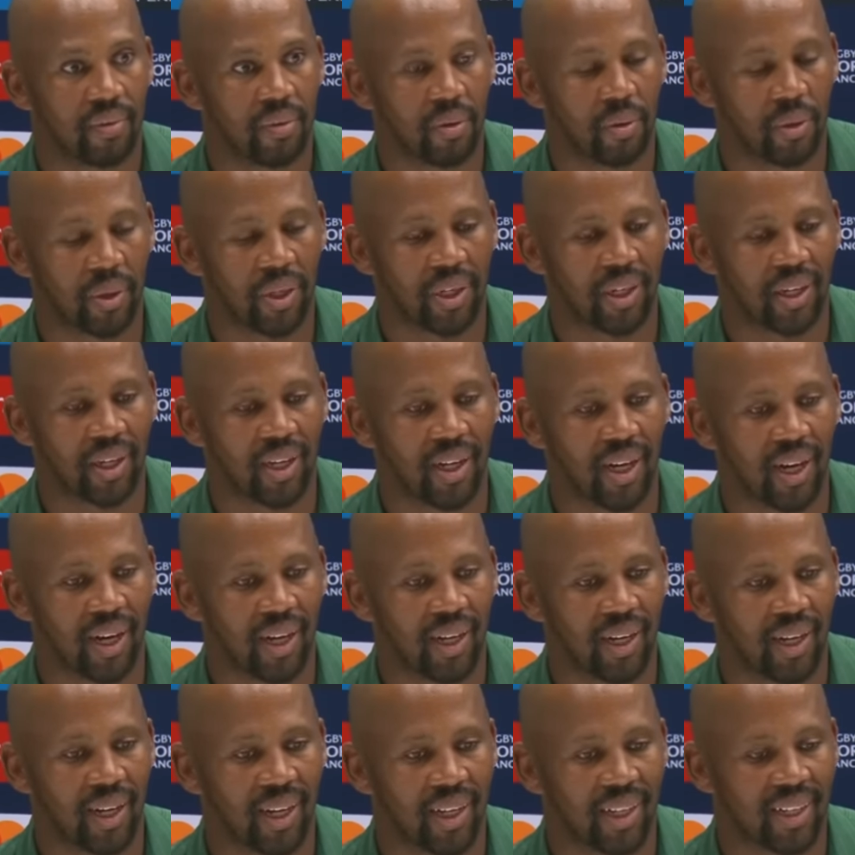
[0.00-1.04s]
Look at a guy
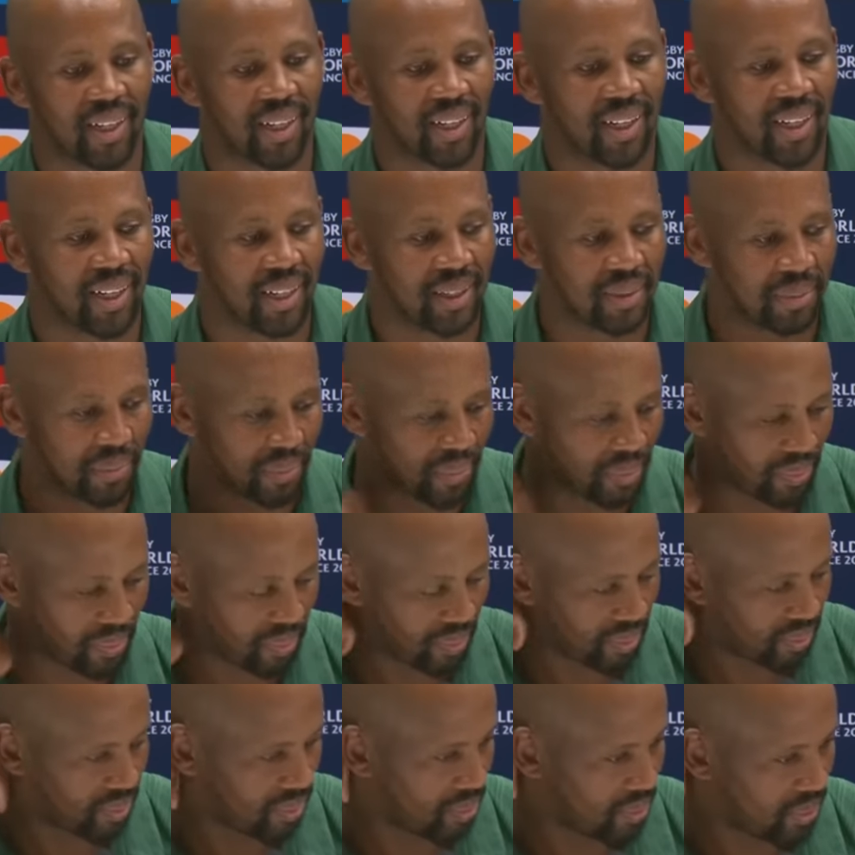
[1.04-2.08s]
like
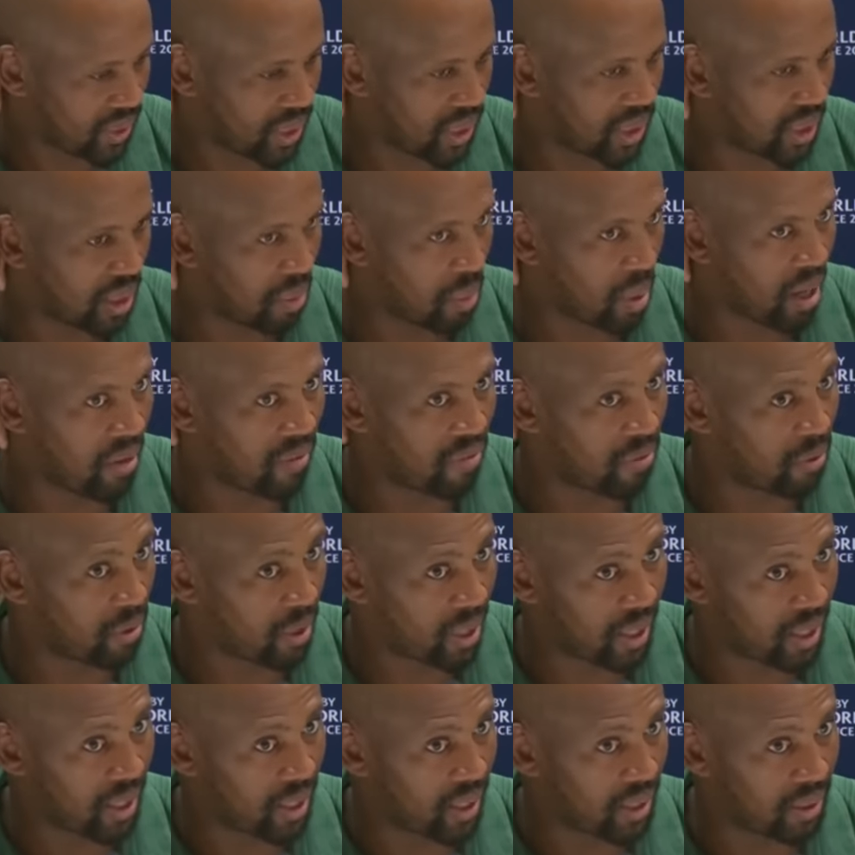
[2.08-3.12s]

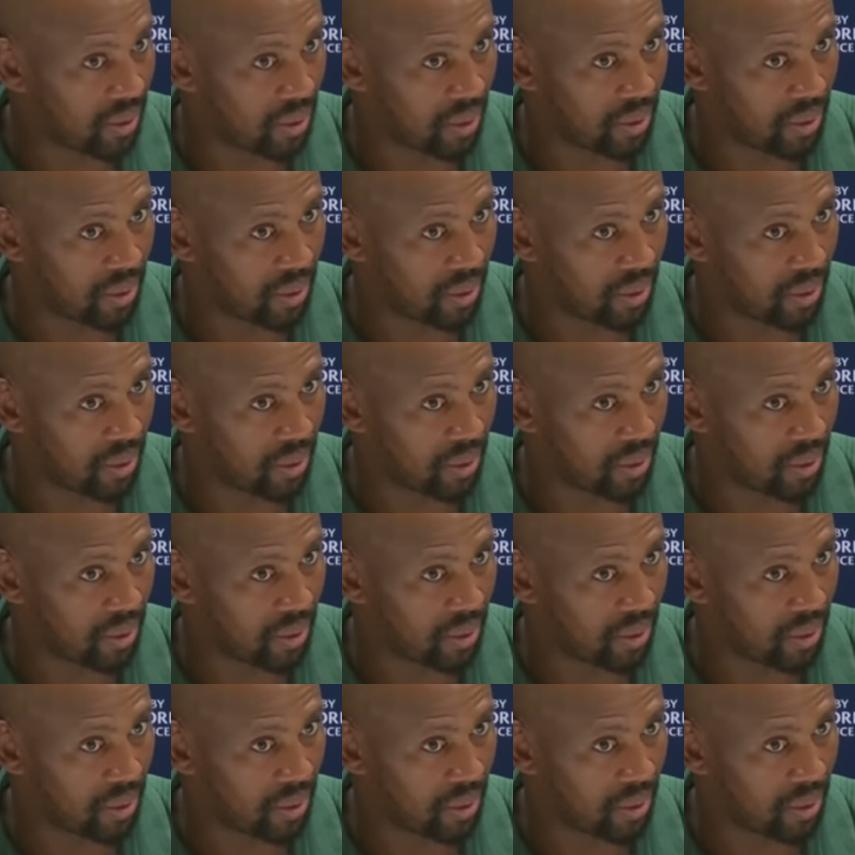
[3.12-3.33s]
Tamaifuna there, you